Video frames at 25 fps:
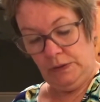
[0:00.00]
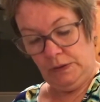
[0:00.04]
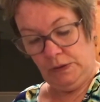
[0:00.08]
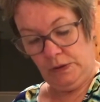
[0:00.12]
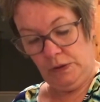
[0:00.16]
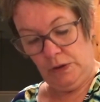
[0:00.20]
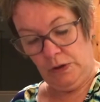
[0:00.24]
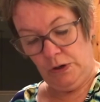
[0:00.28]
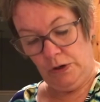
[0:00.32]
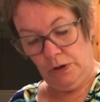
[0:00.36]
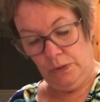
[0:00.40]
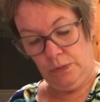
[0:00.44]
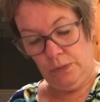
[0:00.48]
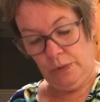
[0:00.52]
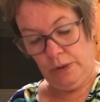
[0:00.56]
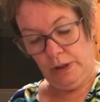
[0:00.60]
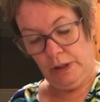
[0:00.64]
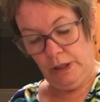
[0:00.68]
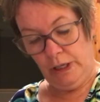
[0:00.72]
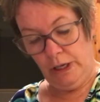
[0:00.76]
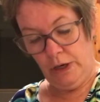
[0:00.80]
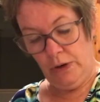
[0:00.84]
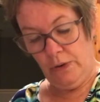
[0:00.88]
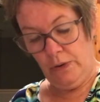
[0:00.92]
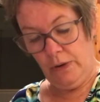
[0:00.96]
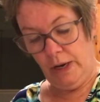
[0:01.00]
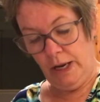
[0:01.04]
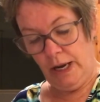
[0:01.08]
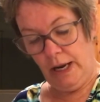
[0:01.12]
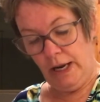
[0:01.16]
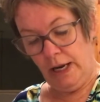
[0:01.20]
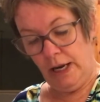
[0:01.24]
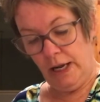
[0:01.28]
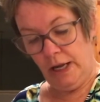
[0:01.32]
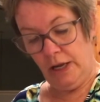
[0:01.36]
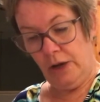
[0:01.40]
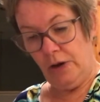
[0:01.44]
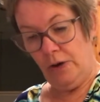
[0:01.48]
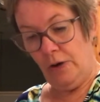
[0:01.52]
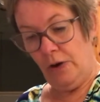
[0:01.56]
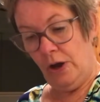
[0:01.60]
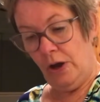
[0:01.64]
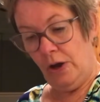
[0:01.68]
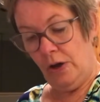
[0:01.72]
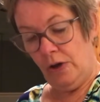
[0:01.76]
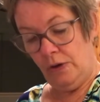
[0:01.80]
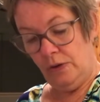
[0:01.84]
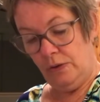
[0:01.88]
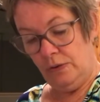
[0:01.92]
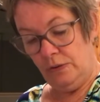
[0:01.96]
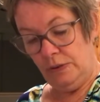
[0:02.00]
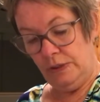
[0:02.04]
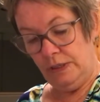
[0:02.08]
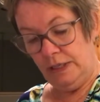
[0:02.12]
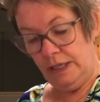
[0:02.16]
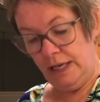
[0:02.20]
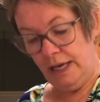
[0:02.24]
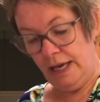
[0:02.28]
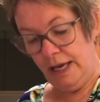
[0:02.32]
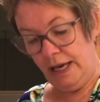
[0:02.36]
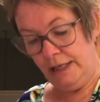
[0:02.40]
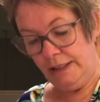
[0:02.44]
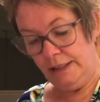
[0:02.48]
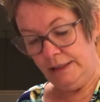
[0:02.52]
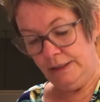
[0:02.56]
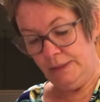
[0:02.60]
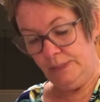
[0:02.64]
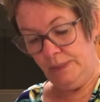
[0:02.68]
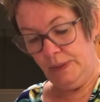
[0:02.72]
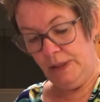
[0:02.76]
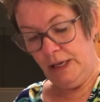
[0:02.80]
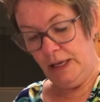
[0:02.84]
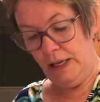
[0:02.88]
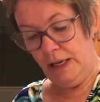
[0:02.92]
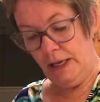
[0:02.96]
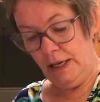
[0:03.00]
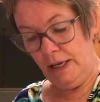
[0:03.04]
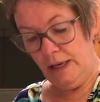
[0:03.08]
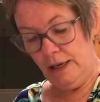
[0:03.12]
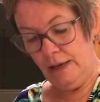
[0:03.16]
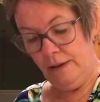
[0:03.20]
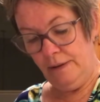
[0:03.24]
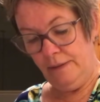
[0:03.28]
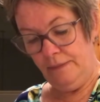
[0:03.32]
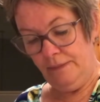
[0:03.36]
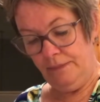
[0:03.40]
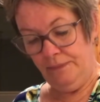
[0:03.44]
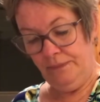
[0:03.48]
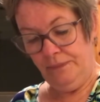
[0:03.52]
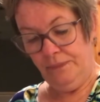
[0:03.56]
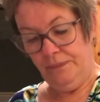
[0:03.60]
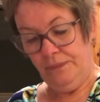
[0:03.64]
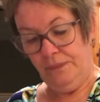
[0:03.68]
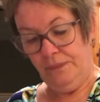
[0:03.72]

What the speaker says: And so you're really creating your own DSP